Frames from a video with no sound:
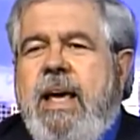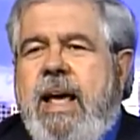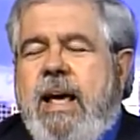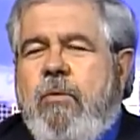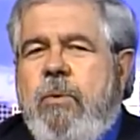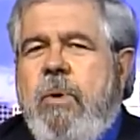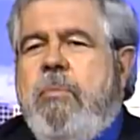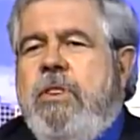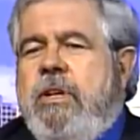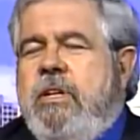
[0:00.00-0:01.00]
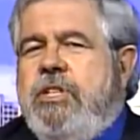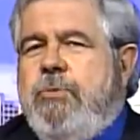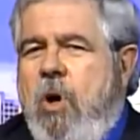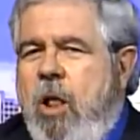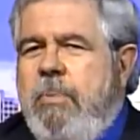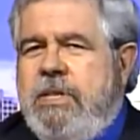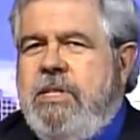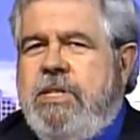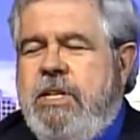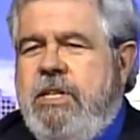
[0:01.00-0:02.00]
And remember that small
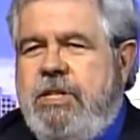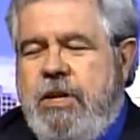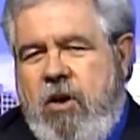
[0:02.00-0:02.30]
businesses